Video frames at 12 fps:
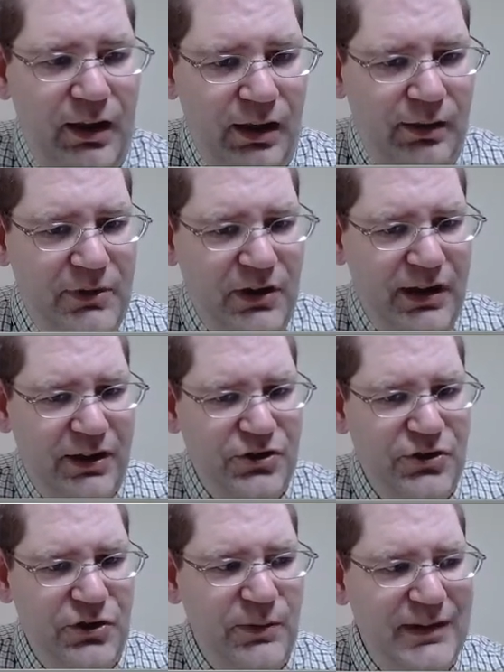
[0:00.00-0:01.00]
Let me kind of
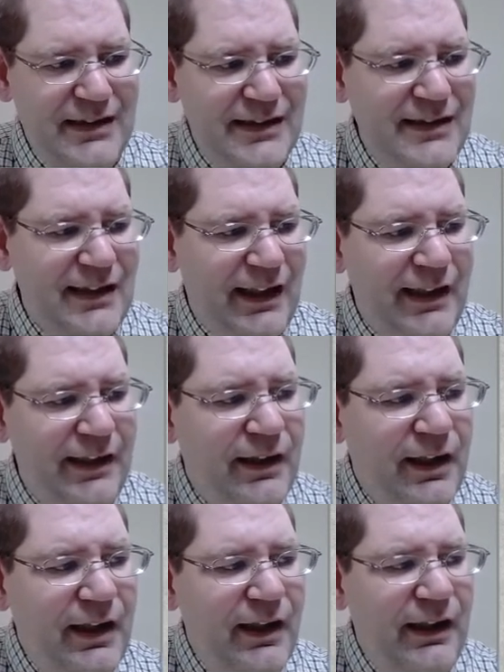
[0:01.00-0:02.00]
show you what's inside.
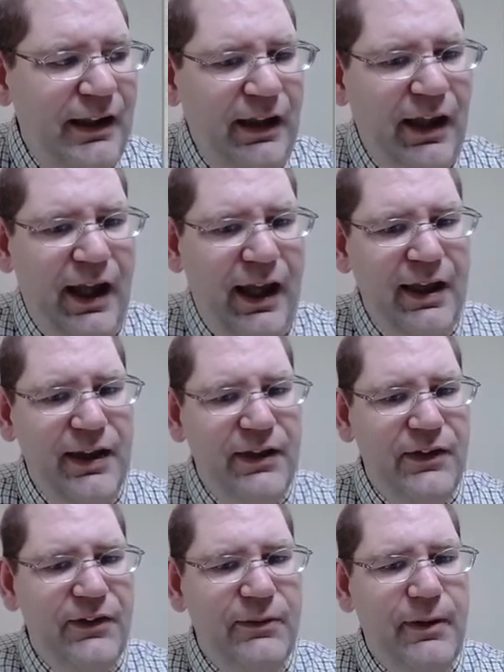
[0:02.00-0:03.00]
It
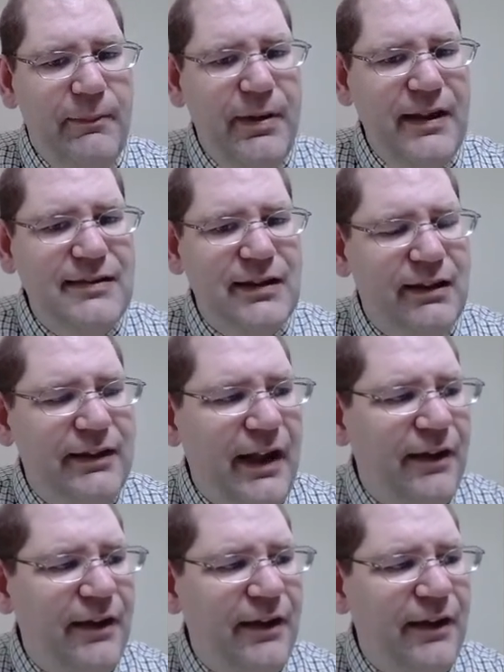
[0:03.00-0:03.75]
has basically